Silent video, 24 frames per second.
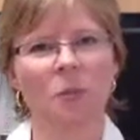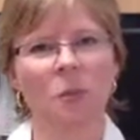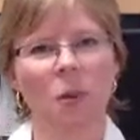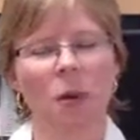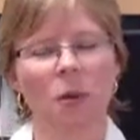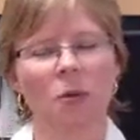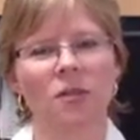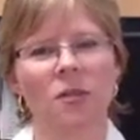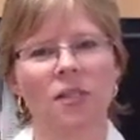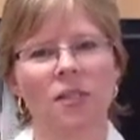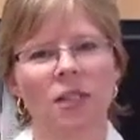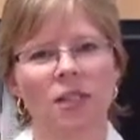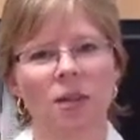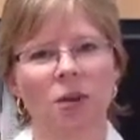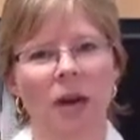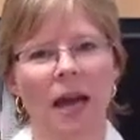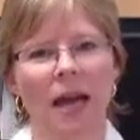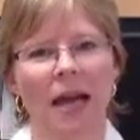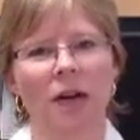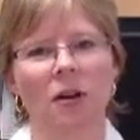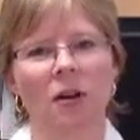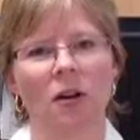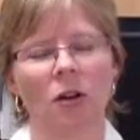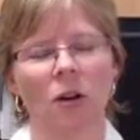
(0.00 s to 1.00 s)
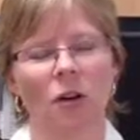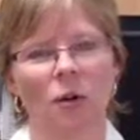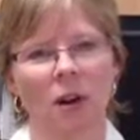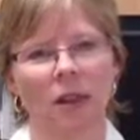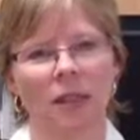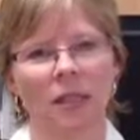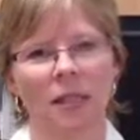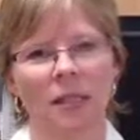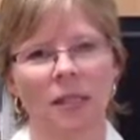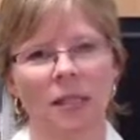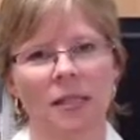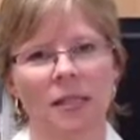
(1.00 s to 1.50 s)
posting your ad on
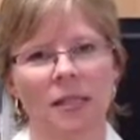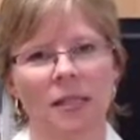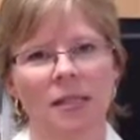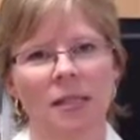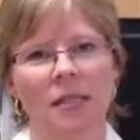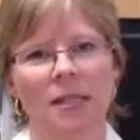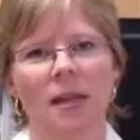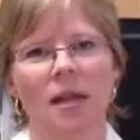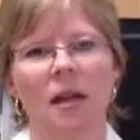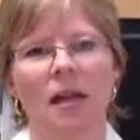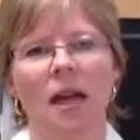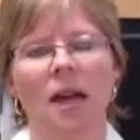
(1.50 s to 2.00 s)
Craigslist,